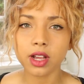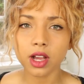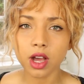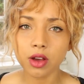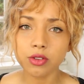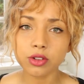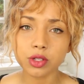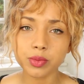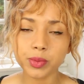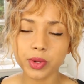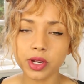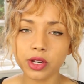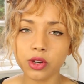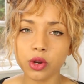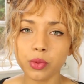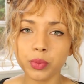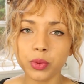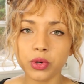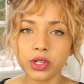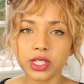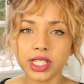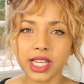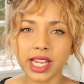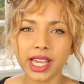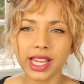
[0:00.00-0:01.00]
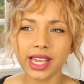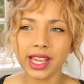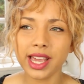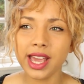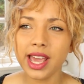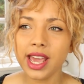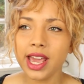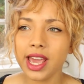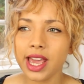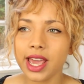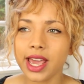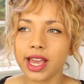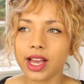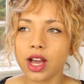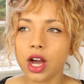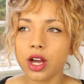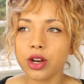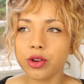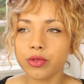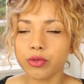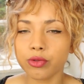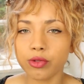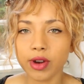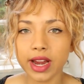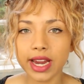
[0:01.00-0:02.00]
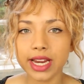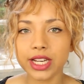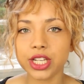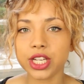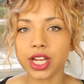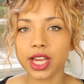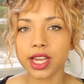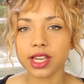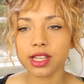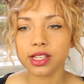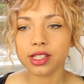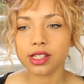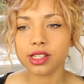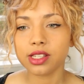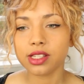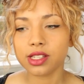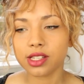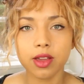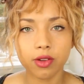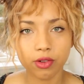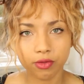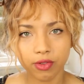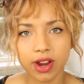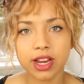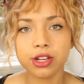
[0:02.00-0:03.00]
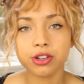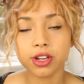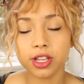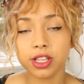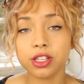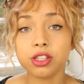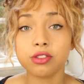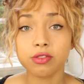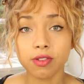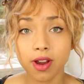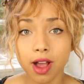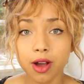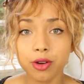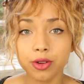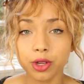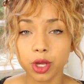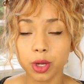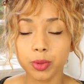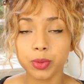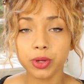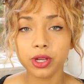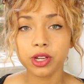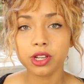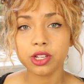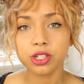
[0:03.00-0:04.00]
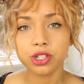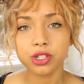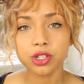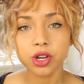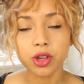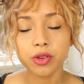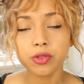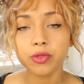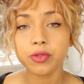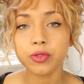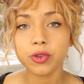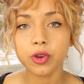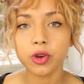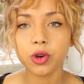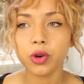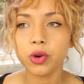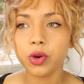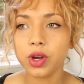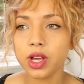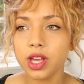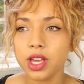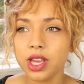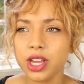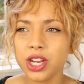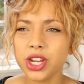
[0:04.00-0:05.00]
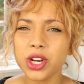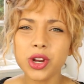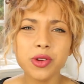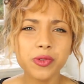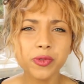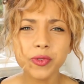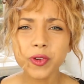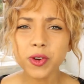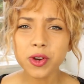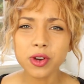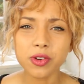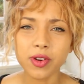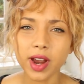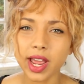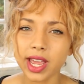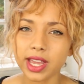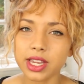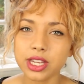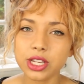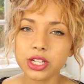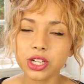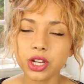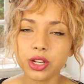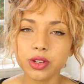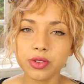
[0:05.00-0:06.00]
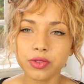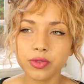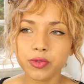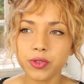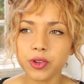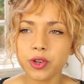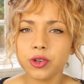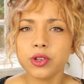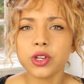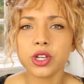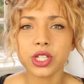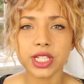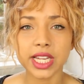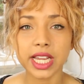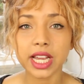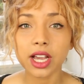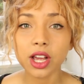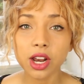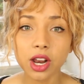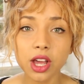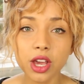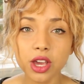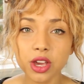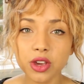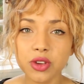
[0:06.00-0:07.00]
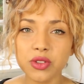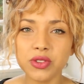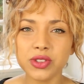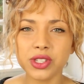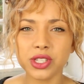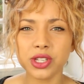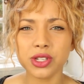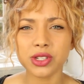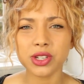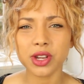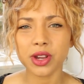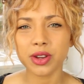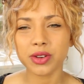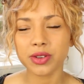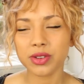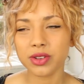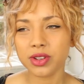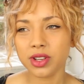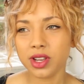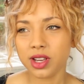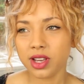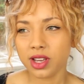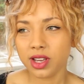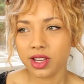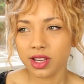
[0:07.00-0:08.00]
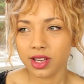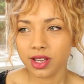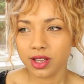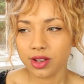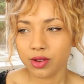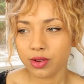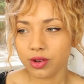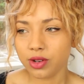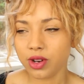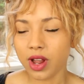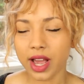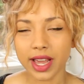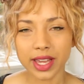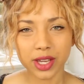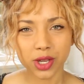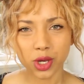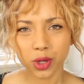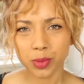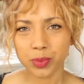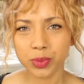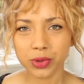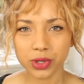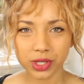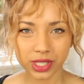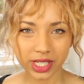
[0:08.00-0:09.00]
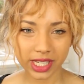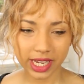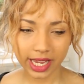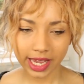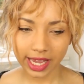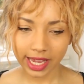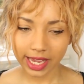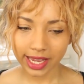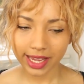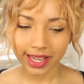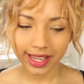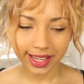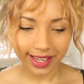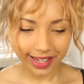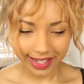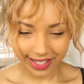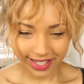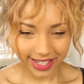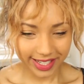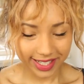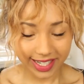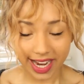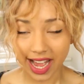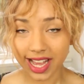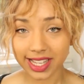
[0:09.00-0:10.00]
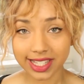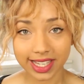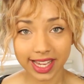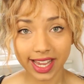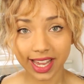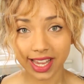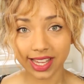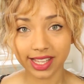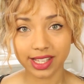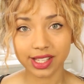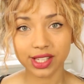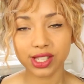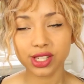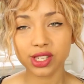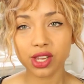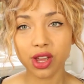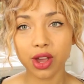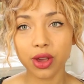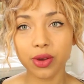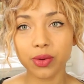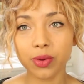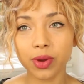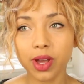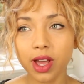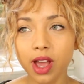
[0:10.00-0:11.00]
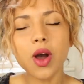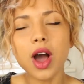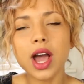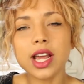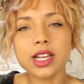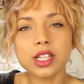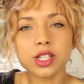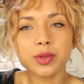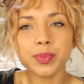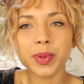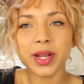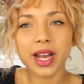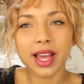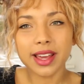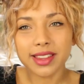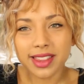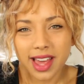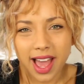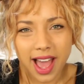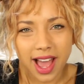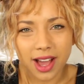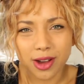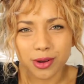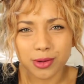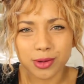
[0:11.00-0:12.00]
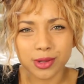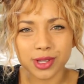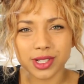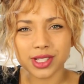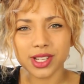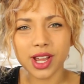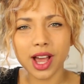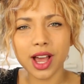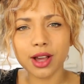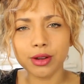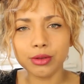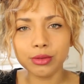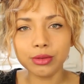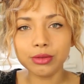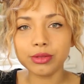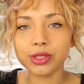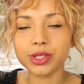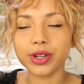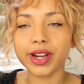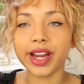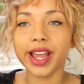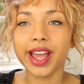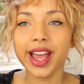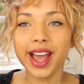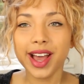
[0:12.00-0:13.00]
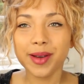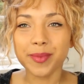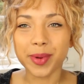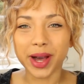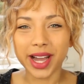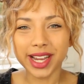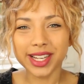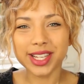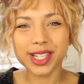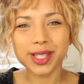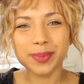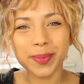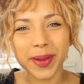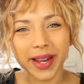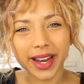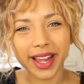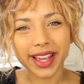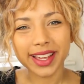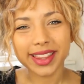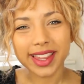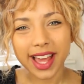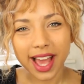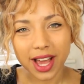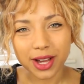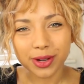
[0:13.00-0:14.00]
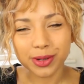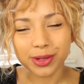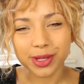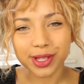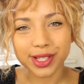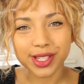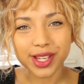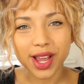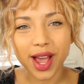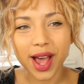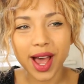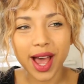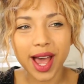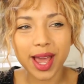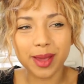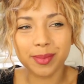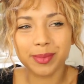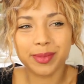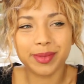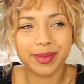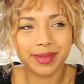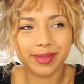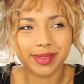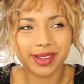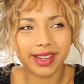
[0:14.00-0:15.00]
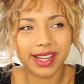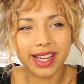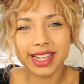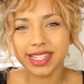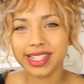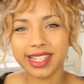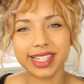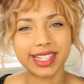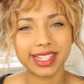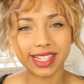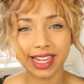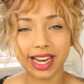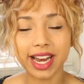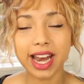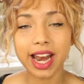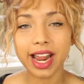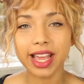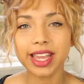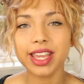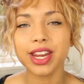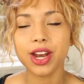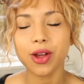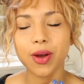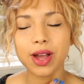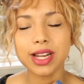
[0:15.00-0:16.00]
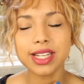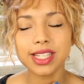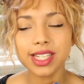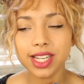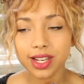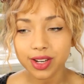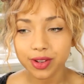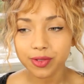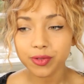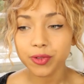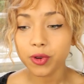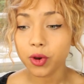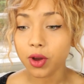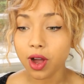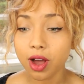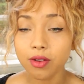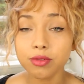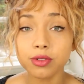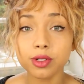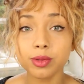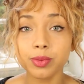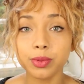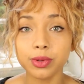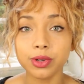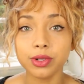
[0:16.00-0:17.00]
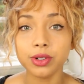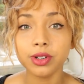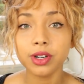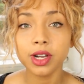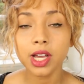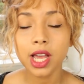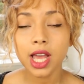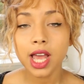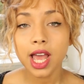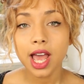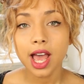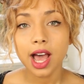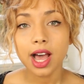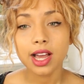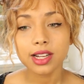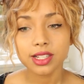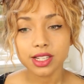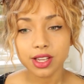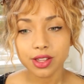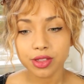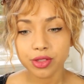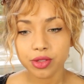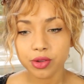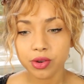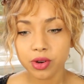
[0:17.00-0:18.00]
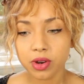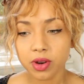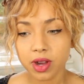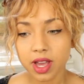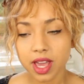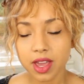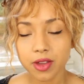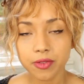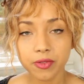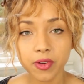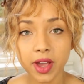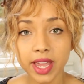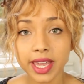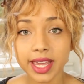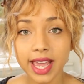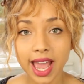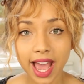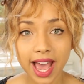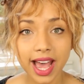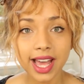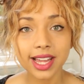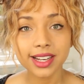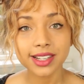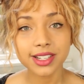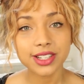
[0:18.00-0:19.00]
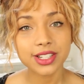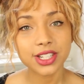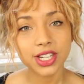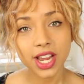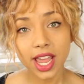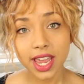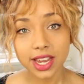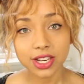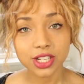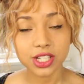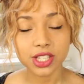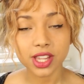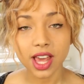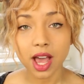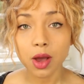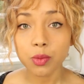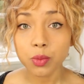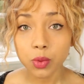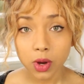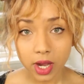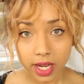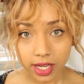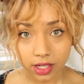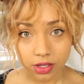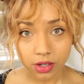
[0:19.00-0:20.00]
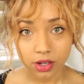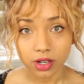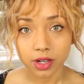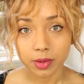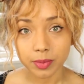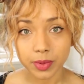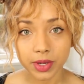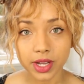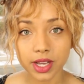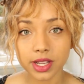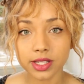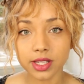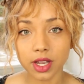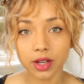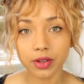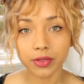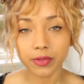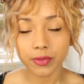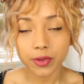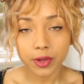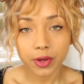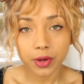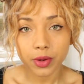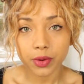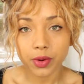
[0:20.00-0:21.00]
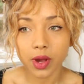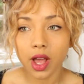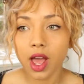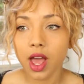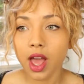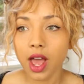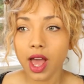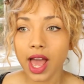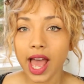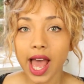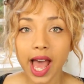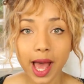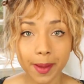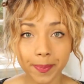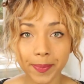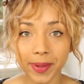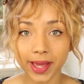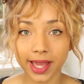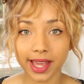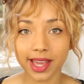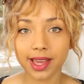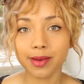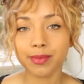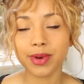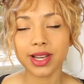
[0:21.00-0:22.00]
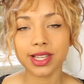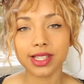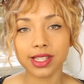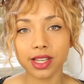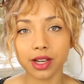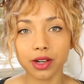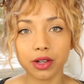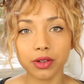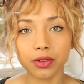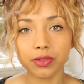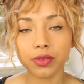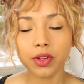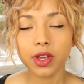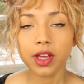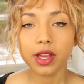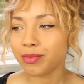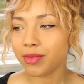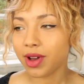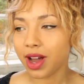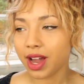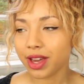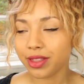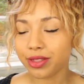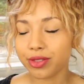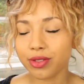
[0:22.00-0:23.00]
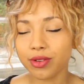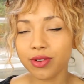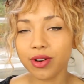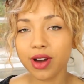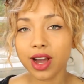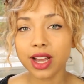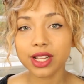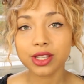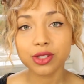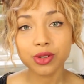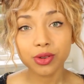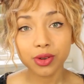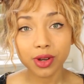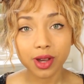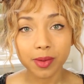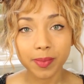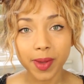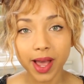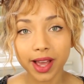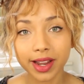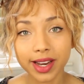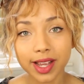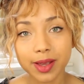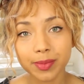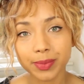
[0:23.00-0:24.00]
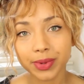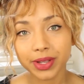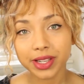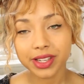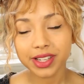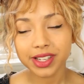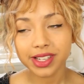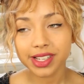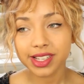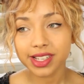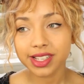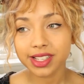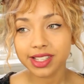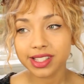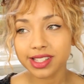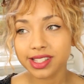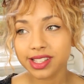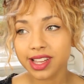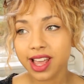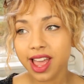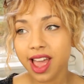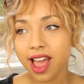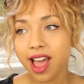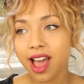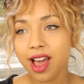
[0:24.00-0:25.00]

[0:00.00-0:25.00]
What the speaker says: uncomfortable in your body, it kind of radiates throughout you, because you don't feel great. You don't feel good in clothes, you don't like your body, it's just as it is. So I just be like that all the time. Oh, sorry. But I just be like that all the time. I just didn't like, you know, I didn't feel comfortable. And I thought, if I can change that, why not? Because I'll feel happy in myself. And I thought I'd talk about it because